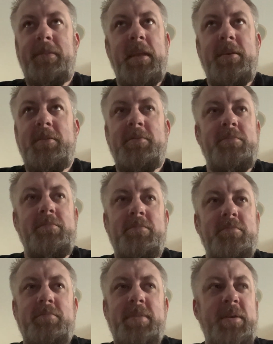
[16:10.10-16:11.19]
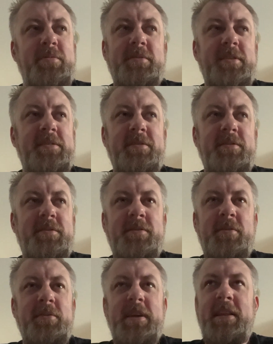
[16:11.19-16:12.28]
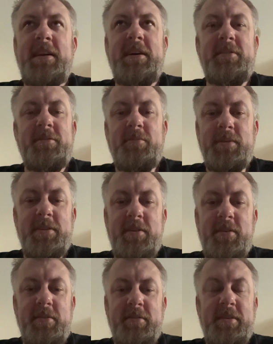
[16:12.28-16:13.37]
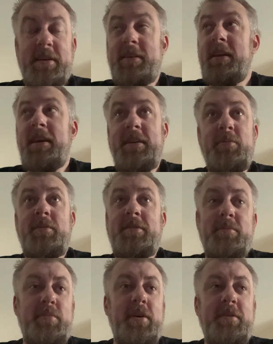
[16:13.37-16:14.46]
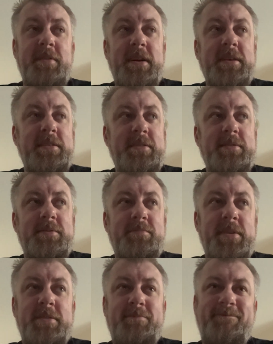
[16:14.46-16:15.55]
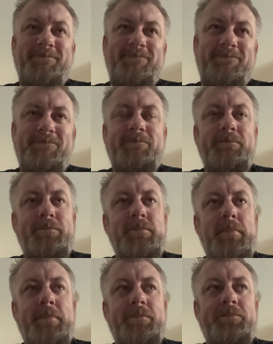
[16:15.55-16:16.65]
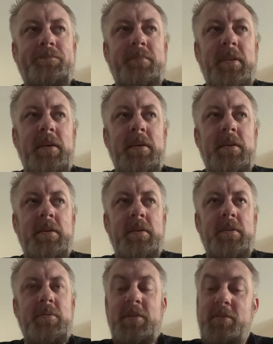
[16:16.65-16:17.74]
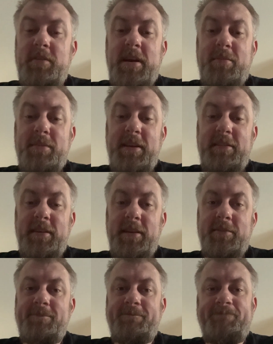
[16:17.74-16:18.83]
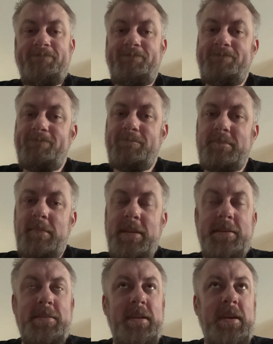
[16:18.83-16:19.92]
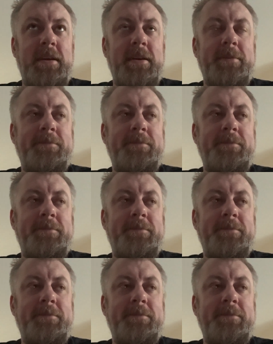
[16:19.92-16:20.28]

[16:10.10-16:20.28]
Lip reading: and people just threw that out the window. It's like, yeah, he wasn't perfect, but when you look at Albanese, yeah.